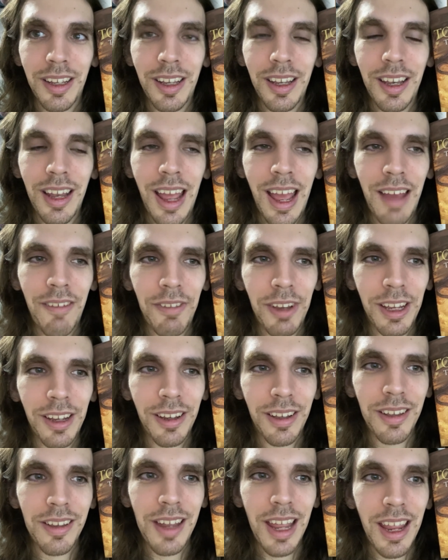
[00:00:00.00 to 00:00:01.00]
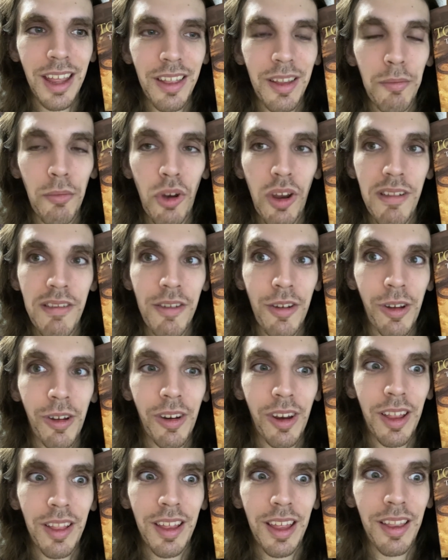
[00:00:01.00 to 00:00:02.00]
having taken them prisoner
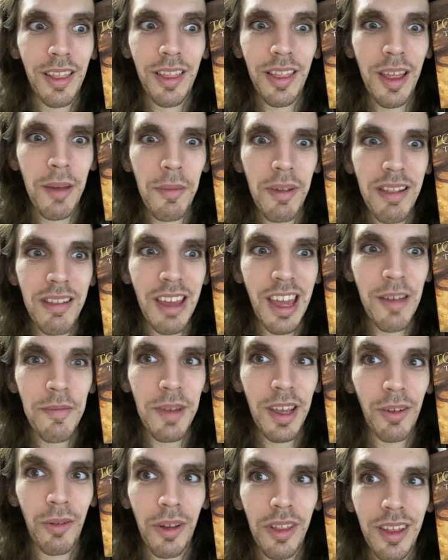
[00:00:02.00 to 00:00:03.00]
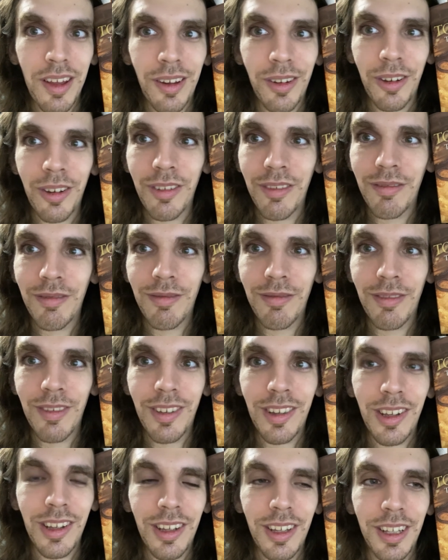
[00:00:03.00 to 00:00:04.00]
and then them escaping without
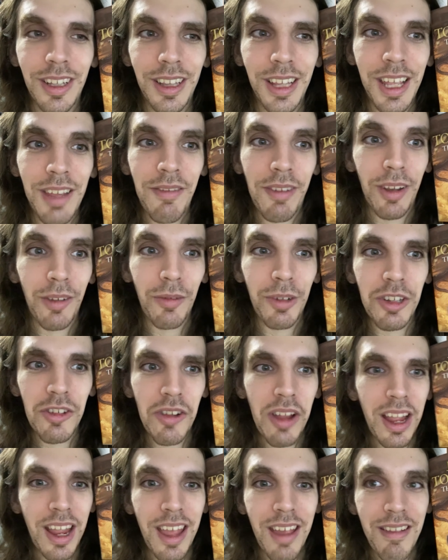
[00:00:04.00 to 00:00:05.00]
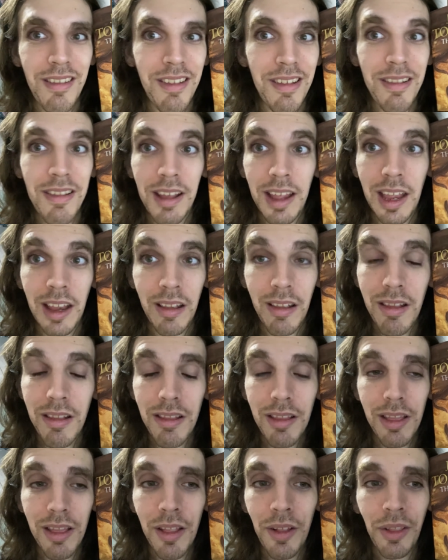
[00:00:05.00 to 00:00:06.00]
leaving, which I guess is
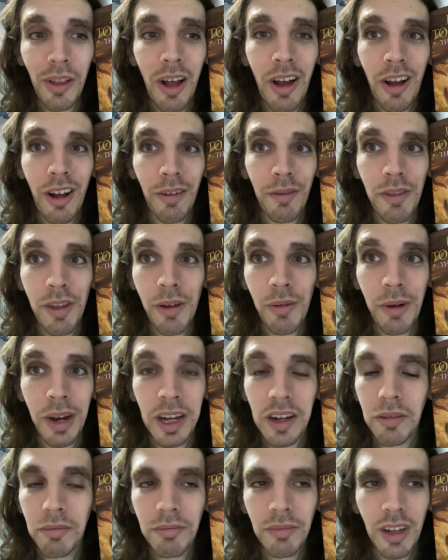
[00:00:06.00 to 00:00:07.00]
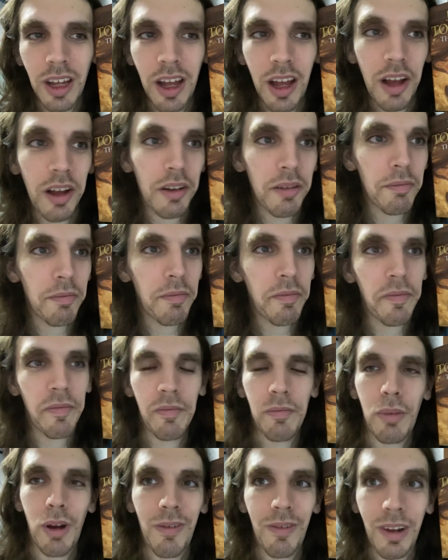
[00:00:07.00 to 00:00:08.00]
against the law of their realm,
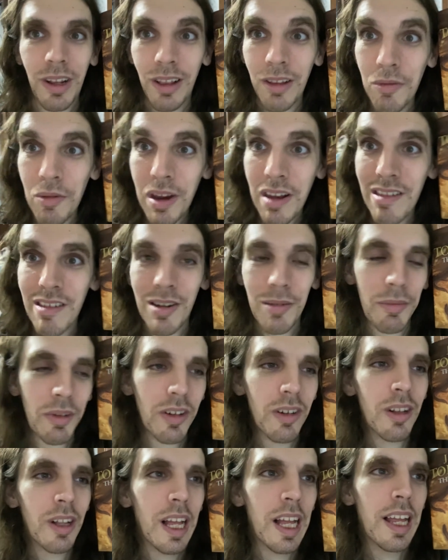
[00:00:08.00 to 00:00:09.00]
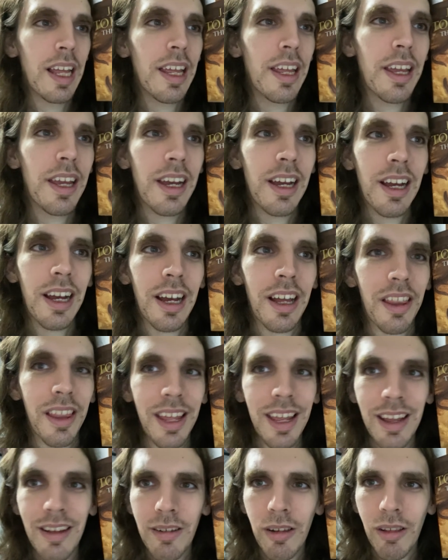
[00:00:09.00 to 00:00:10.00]
perfectly reasonable. The
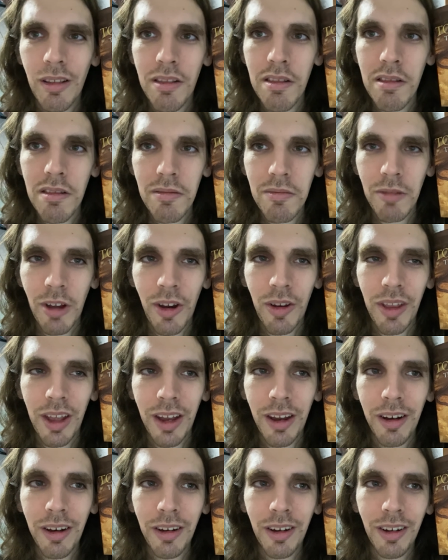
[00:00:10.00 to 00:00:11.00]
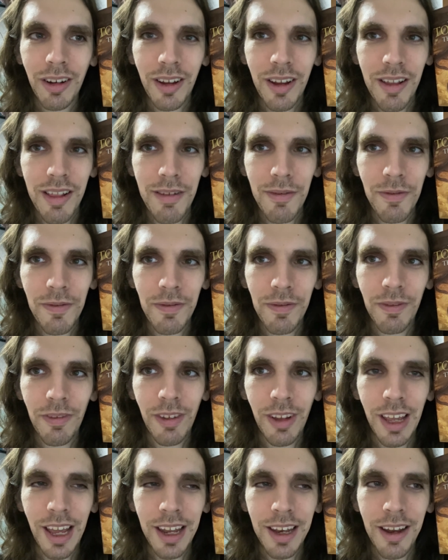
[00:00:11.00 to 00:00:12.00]
eagles are there because of
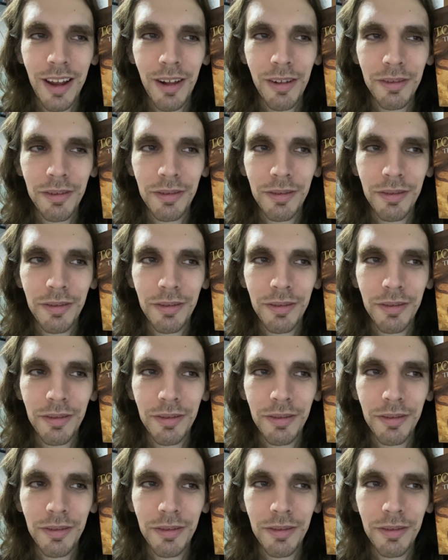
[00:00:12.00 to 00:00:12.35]
Gandalf,